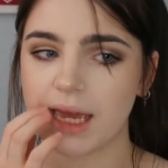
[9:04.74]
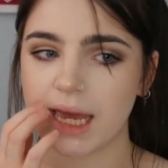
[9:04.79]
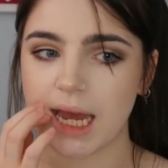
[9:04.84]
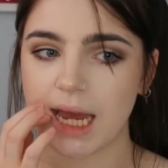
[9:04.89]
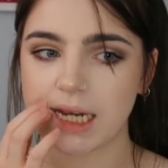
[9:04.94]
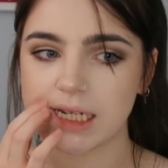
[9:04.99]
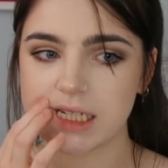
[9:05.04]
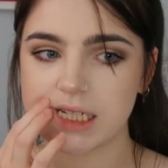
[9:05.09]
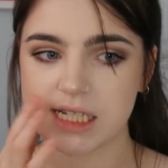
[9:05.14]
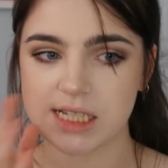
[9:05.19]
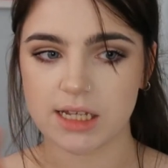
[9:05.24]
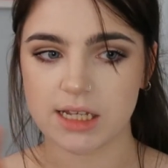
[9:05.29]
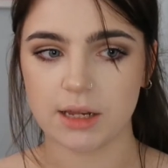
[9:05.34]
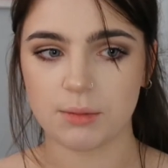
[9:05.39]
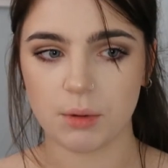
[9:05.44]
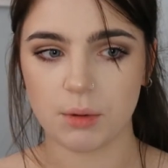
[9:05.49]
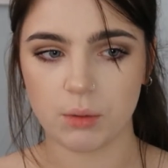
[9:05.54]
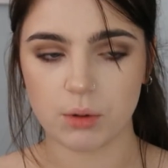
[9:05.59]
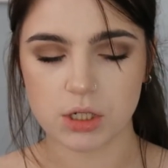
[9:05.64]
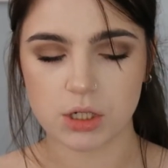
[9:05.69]
catch
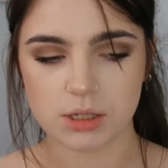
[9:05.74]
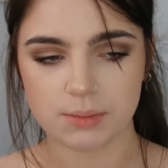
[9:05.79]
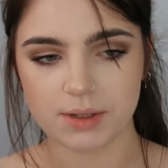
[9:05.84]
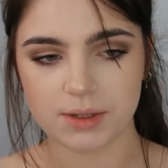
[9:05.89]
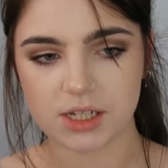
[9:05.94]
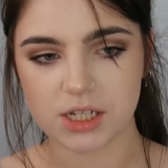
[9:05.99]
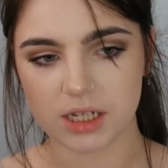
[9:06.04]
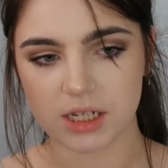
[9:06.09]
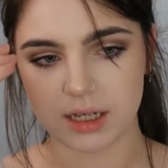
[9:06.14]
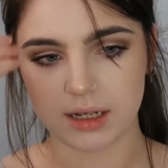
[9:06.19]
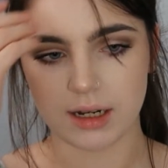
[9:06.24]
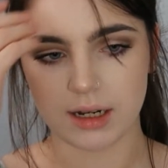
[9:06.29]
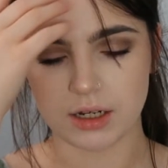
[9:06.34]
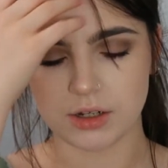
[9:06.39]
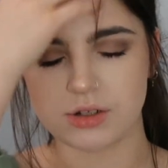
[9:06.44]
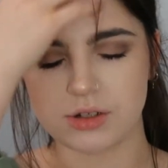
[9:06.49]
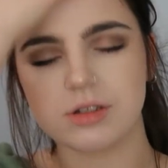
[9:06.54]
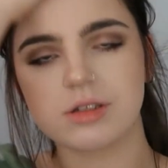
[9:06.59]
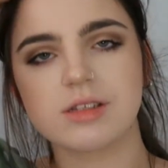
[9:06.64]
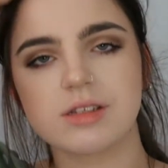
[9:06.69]
inside my washing machine, I
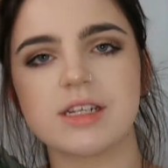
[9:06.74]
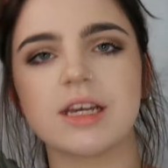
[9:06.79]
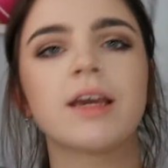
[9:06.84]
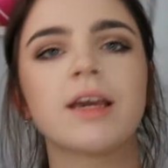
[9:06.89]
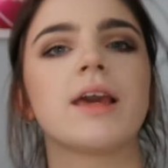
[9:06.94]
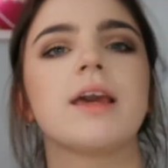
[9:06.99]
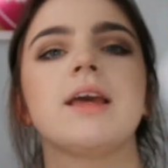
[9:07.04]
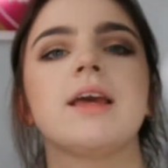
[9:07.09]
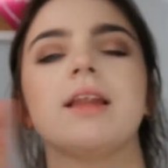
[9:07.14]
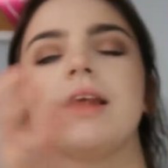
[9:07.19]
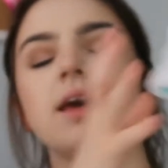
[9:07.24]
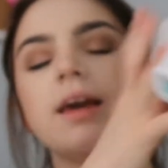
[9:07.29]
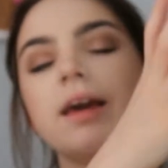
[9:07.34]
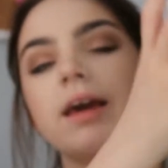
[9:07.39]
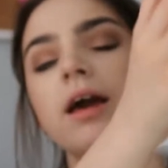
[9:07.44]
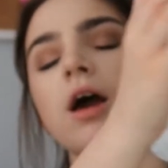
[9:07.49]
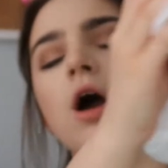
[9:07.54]
just stick it in here.